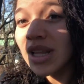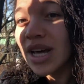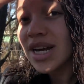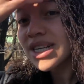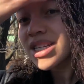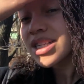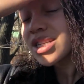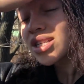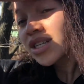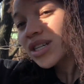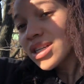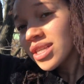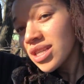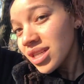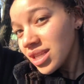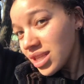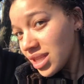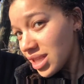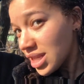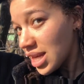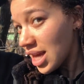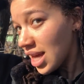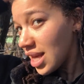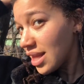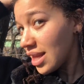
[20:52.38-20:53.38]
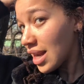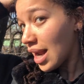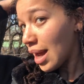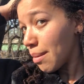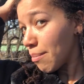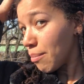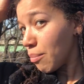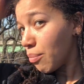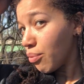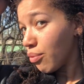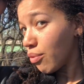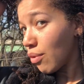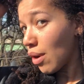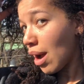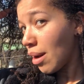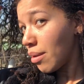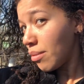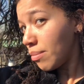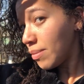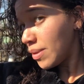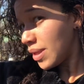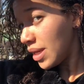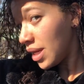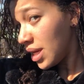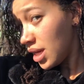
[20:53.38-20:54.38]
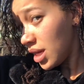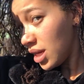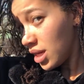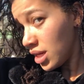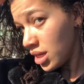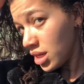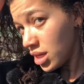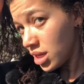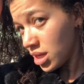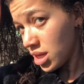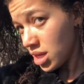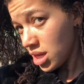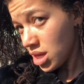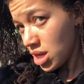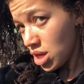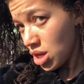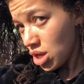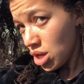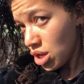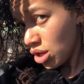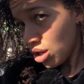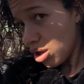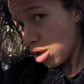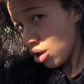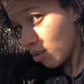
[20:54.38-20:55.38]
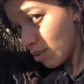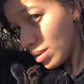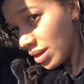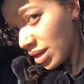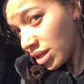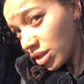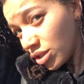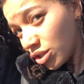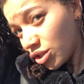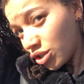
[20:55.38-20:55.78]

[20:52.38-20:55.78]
like to say that I'm probably going